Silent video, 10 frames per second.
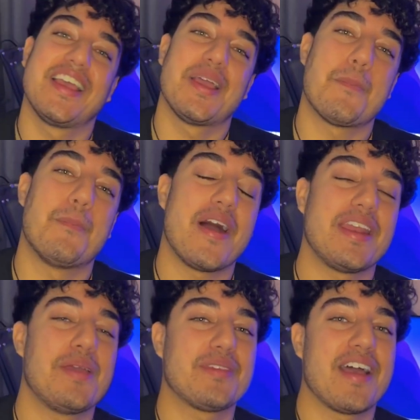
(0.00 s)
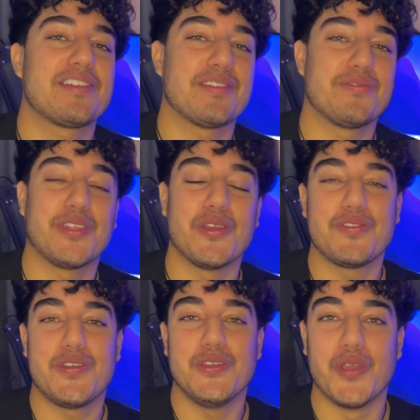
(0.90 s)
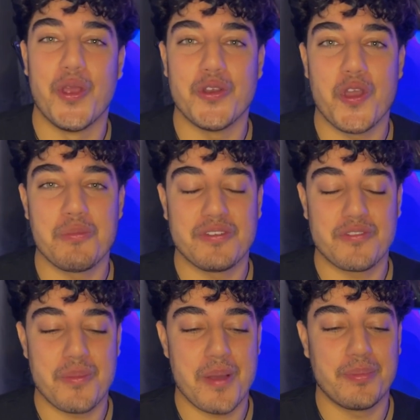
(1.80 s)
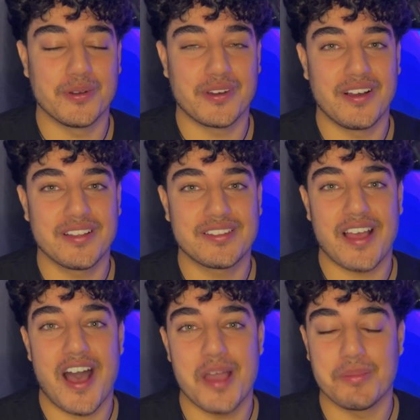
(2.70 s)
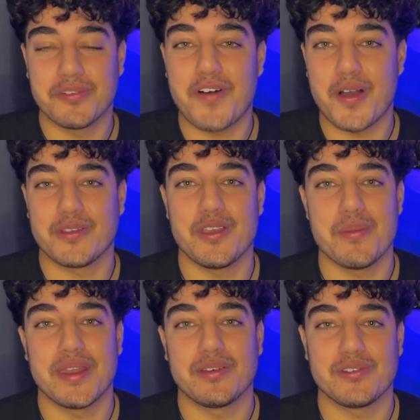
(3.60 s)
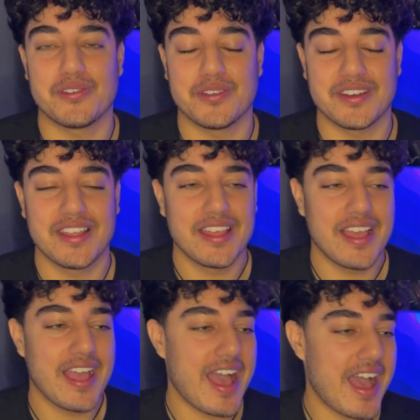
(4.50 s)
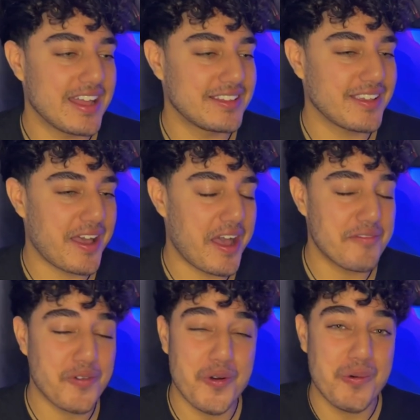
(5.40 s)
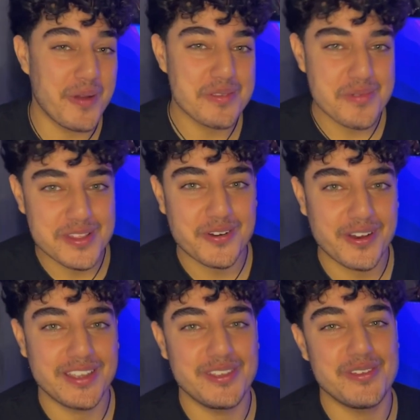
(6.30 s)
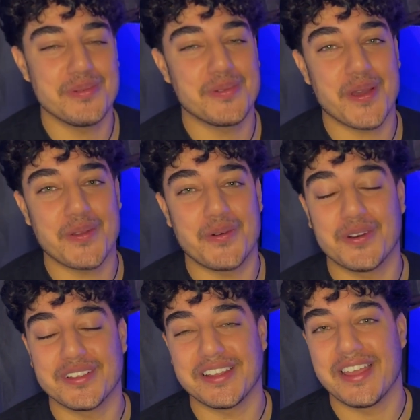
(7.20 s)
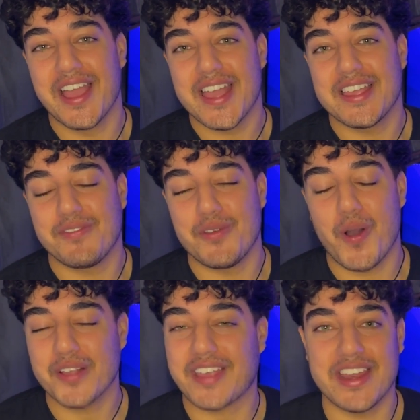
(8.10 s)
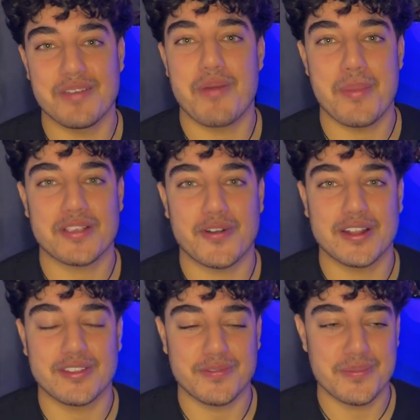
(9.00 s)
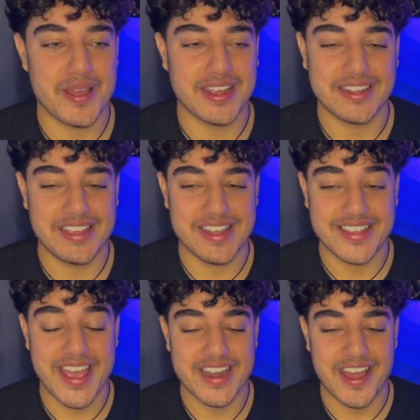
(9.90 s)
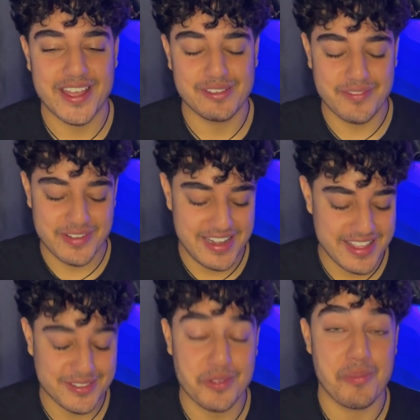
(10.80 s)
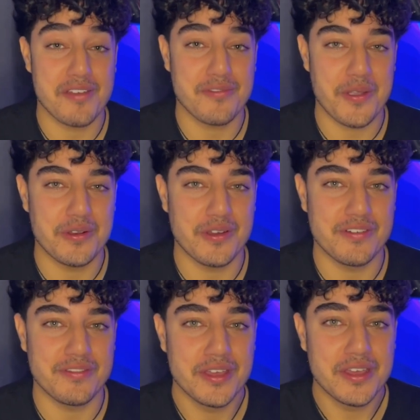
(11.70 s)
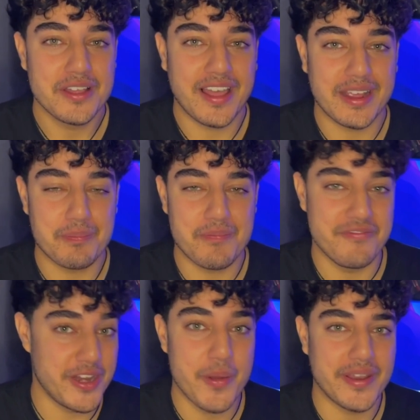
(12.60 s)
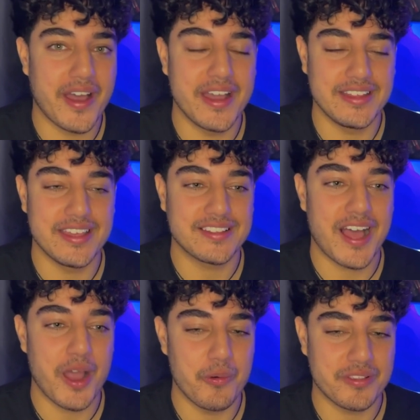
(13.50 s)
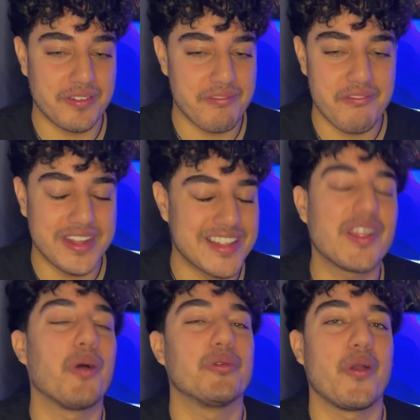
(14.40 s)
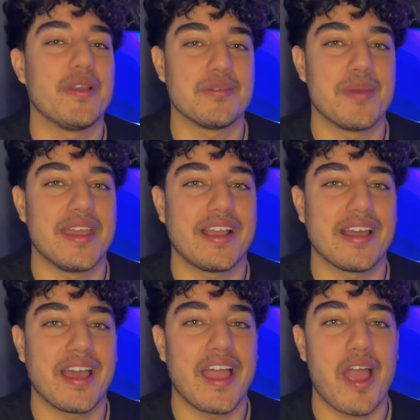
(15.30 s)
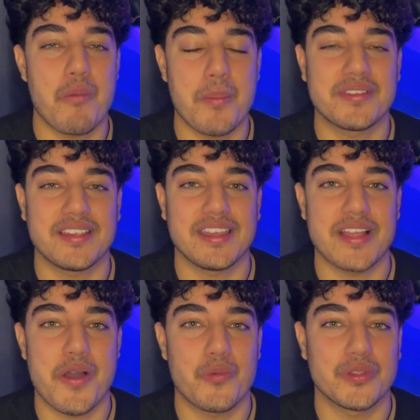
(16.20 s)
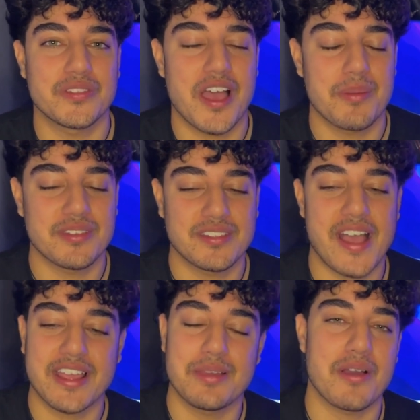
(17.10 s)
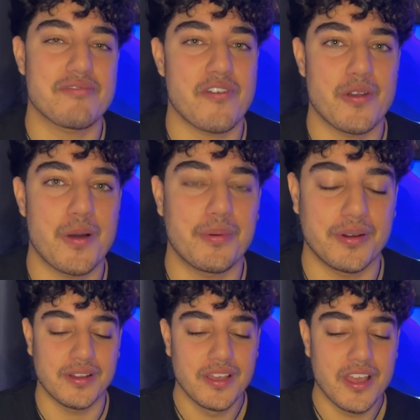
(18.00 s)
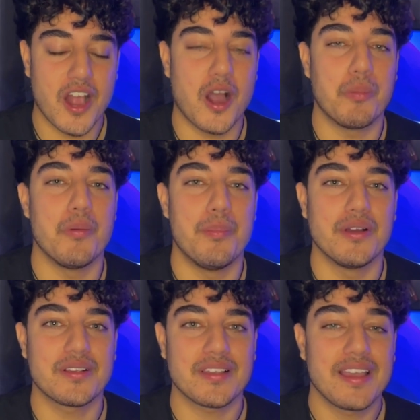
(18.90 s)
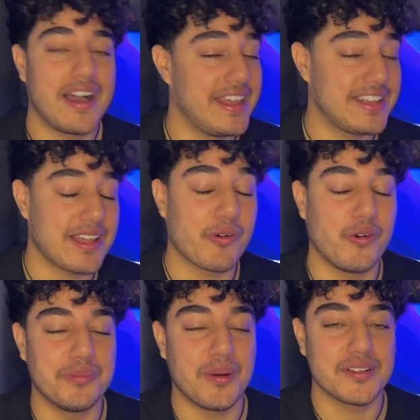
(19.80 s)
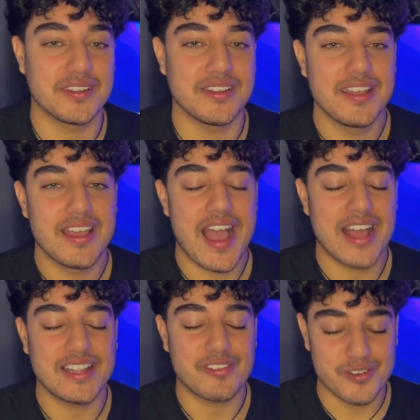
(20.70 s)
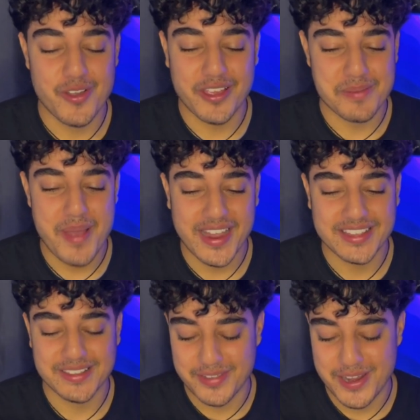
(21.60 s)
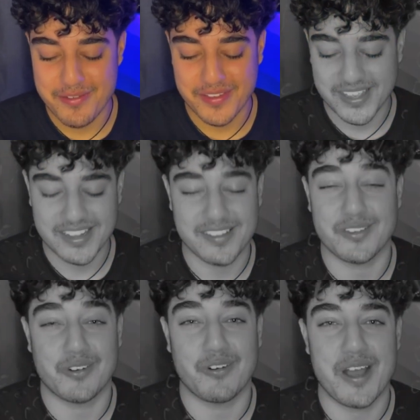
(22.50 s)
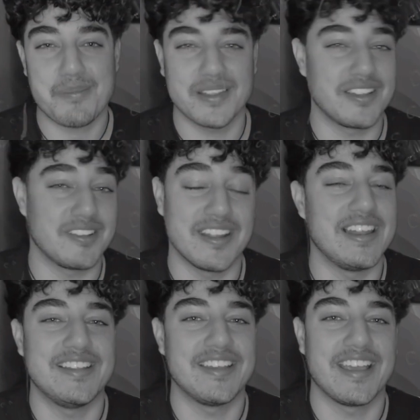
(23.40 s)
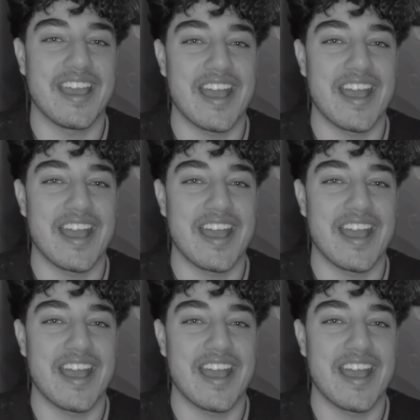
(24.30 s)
My name's Esh, and for those of you who don't know me from my podcast, I'm a final year medical student. And I've always wanted to create a YouTube channel, honestly. If you ask any of my best friends from like year 10, I used to have a list on my phone of like video ideas that I was convinced I was going to make. And I, I remember sitting down one time, stacking my phone up on a couple of books and hitting that record button, and then just looking back at the video thinking, this is crap, and then deleting it.